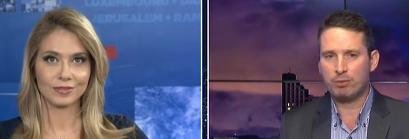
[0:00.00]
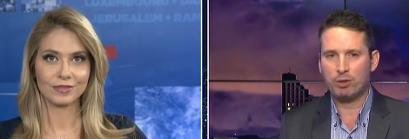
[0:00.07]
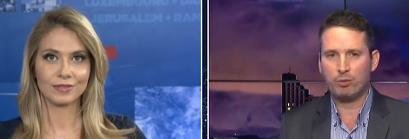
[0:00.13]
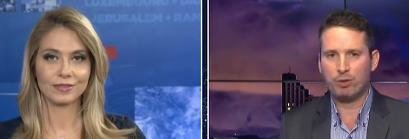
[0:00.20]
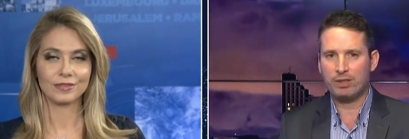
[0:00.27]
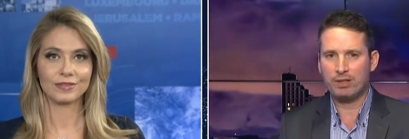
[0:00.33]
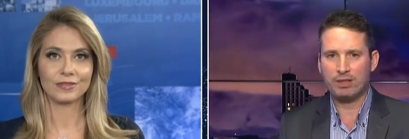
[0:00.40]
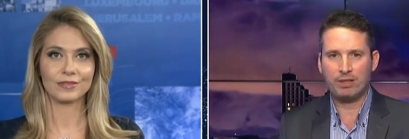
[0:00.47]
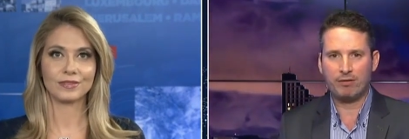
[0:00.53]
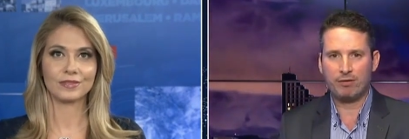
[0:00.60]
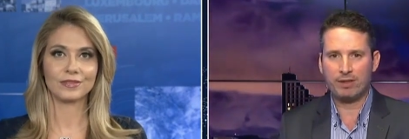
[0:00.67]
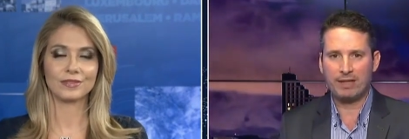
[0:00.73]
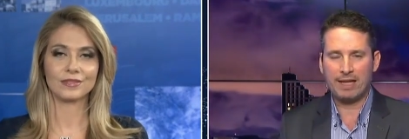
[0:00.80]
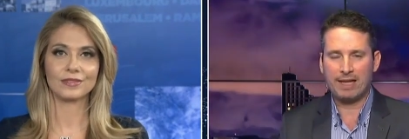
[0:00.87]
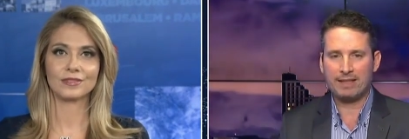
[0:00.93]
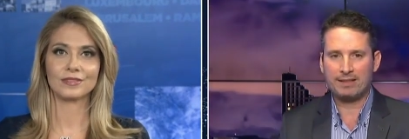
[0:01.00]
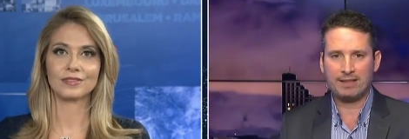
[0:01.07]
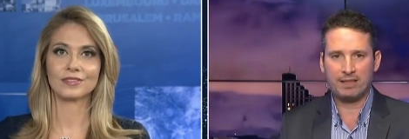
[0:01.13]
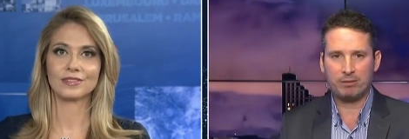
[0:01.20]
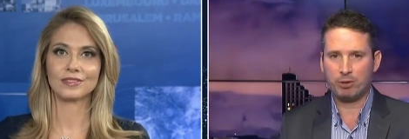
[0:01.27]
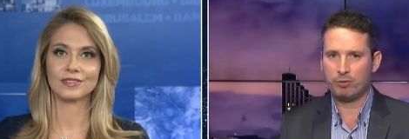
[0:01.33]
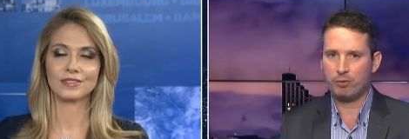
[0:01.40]
Speaker 1: set between the different
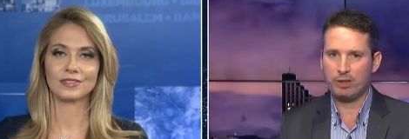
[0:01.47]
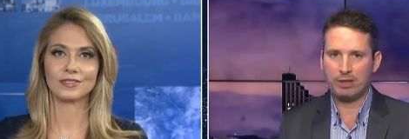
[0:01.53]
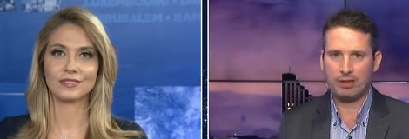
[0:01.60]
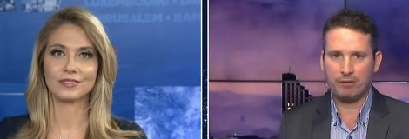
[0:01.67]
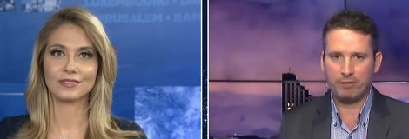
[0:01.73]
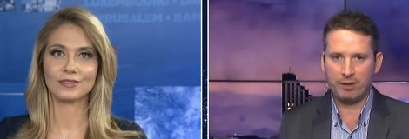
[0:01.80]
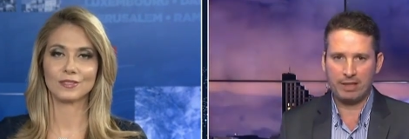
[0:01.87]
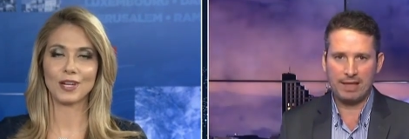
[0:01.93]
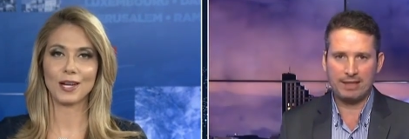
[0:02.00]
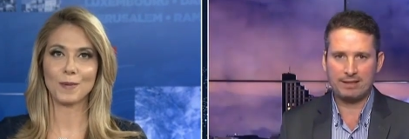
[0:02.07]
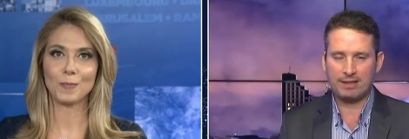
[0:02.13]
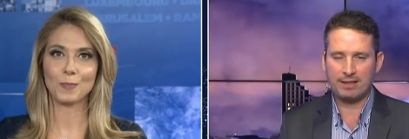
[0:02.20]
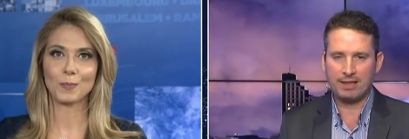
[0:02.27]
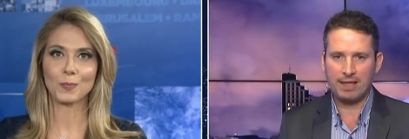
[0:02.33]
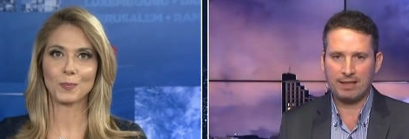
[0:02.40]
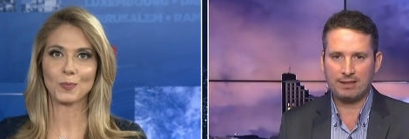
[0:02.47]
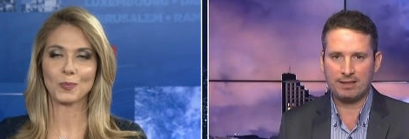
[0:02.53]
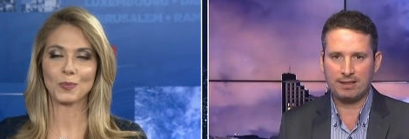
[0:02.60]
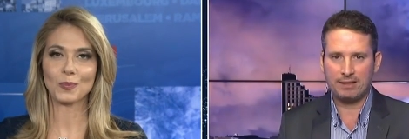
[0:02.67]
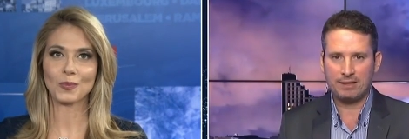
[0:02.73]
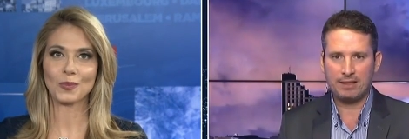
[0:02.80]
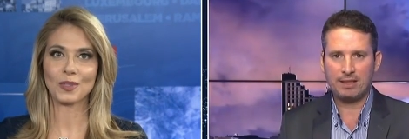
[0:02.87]
assets, between the different right. asset
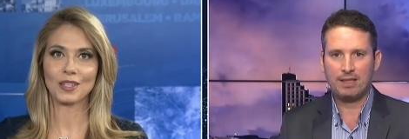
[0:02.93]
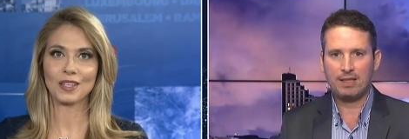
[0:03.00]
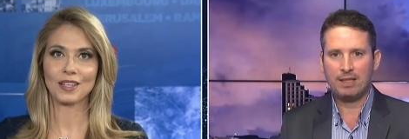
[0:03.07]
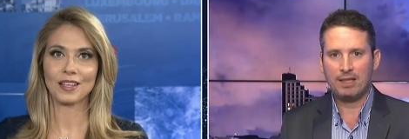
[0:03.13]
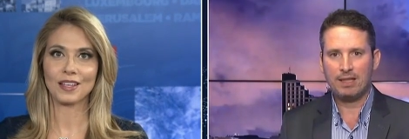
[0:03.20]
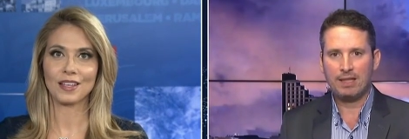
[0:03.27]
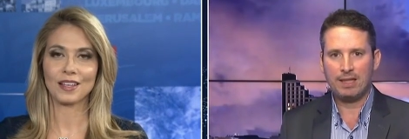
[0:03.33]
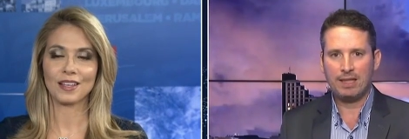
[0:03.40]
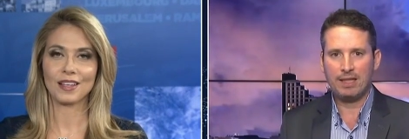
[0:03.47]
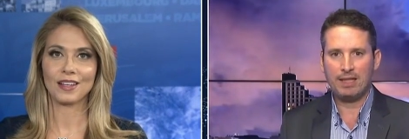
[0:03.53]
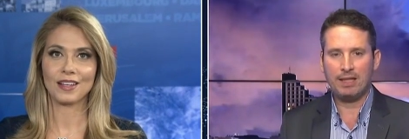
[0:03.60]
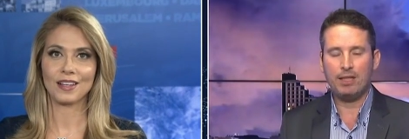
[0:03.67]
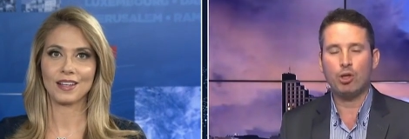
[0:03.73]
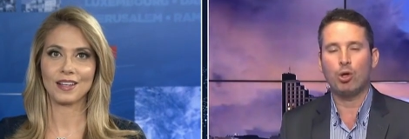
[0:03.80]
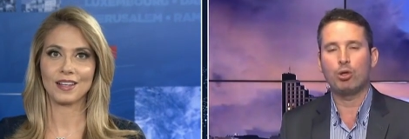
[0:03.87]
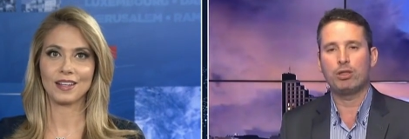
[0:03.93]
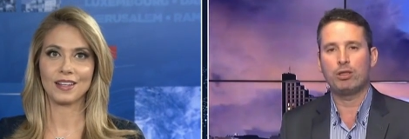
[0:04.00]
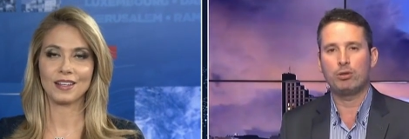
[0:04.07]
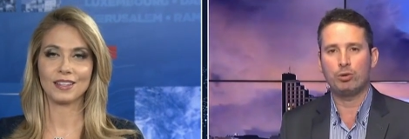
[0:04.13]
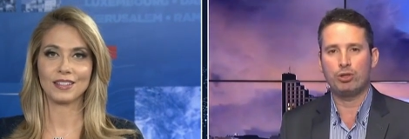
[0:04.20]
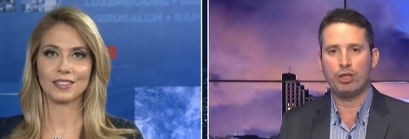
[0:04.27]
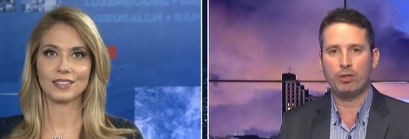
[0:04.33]
classes. Uh, in
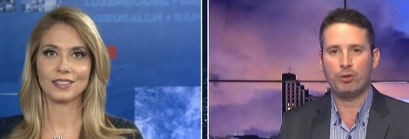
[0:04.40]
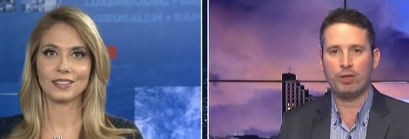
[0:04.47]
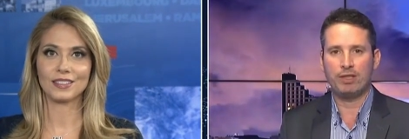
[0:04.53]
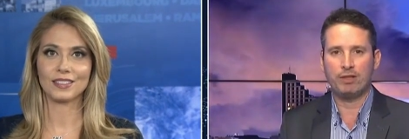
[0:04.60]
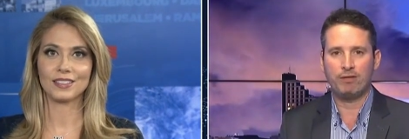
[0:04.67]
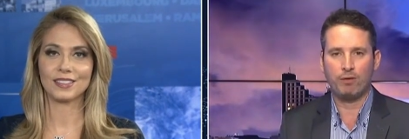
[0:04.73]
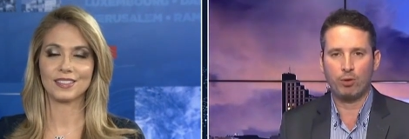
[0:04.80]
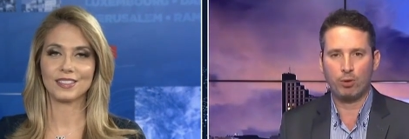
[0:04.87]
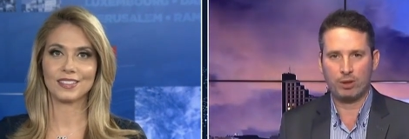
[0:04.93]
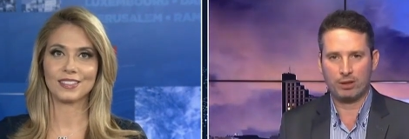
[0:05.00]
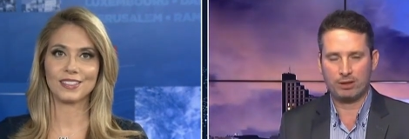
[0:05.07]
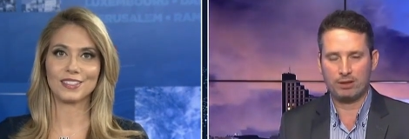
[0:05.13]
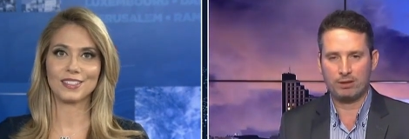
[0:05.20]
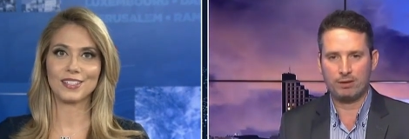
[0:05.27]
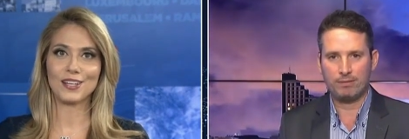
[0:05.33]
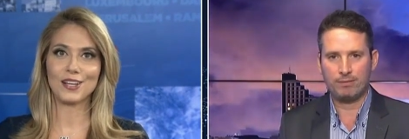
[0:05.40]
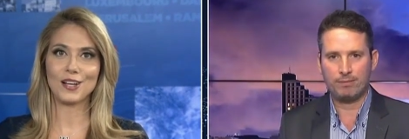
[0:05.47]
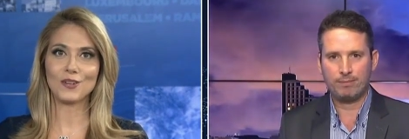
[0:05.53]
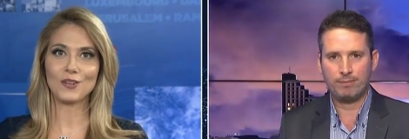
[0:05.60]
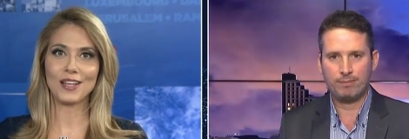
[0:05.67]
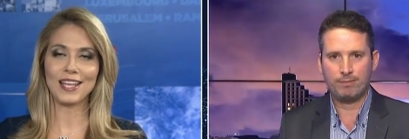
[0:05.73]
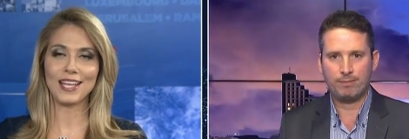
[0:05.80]
order to generate the forecast.
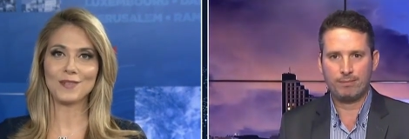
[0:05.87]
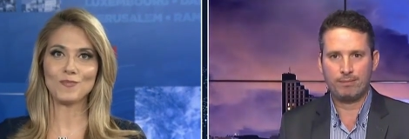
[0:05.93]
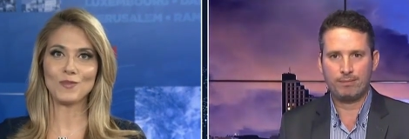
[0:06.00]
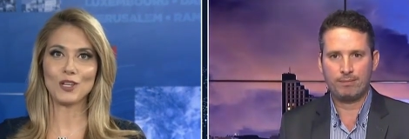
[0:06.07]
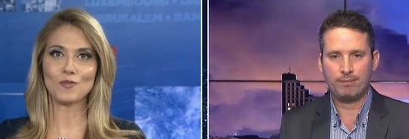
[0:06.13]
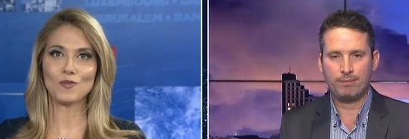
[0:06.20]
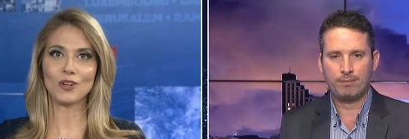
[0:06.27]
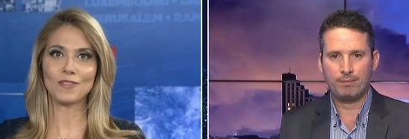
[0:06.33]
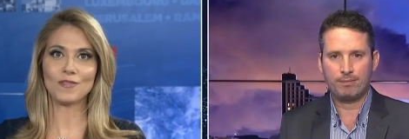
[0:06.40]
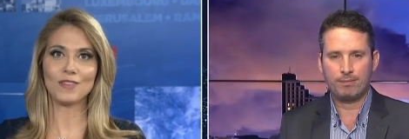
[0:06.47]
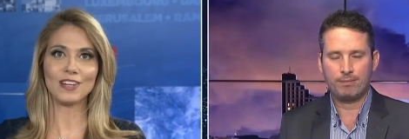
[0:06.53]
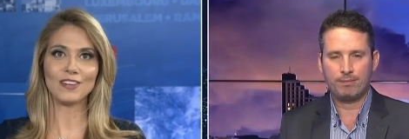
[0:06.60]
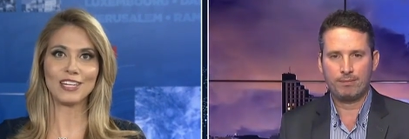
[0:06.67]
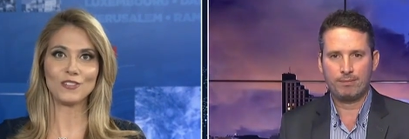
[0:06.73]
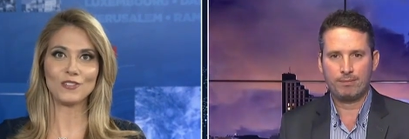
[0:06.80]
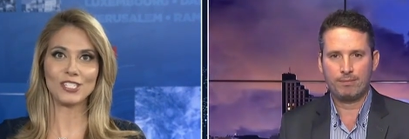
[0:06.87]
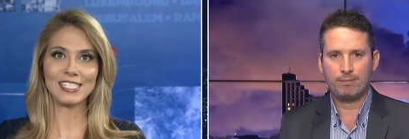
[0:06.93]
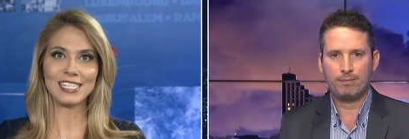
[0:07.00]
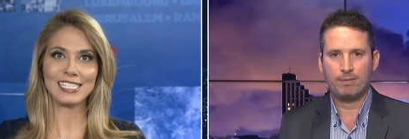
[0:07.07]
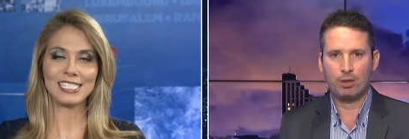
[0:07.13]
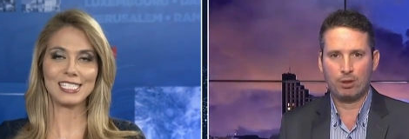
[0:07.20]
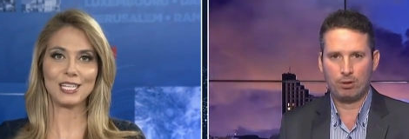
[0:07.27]
Speaker 2: Okay, Diarón, very
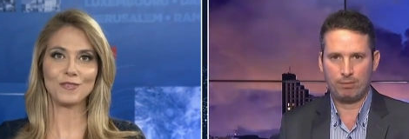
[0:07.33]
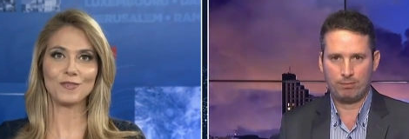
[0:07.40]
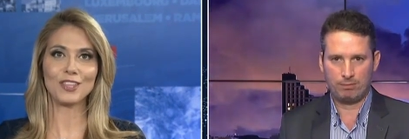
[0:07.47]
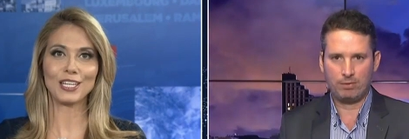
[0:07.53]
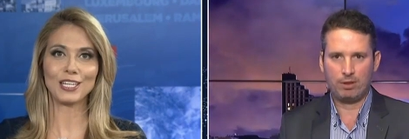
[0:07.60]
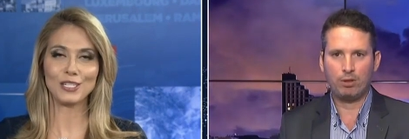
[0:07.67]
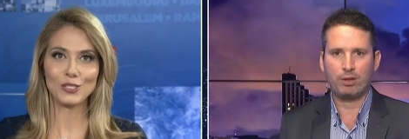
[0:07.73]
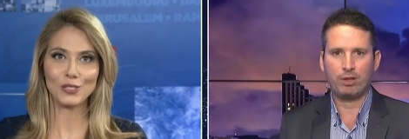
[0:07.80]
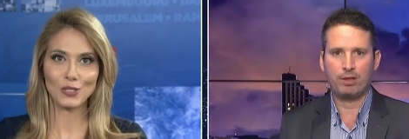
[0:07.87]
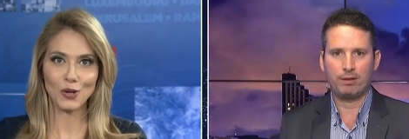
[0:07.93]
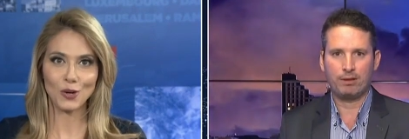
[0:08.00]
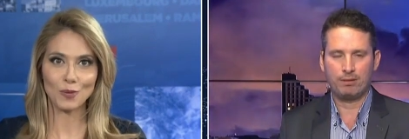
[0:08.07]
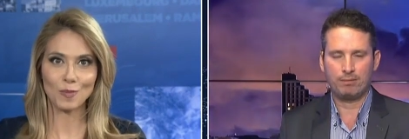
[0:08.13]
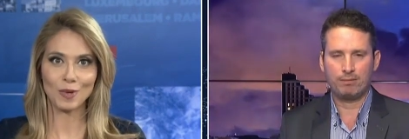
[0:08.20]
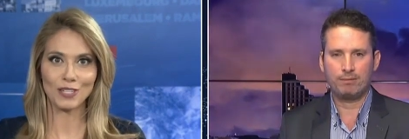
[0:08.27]
interesting stuff. Thank you okay. so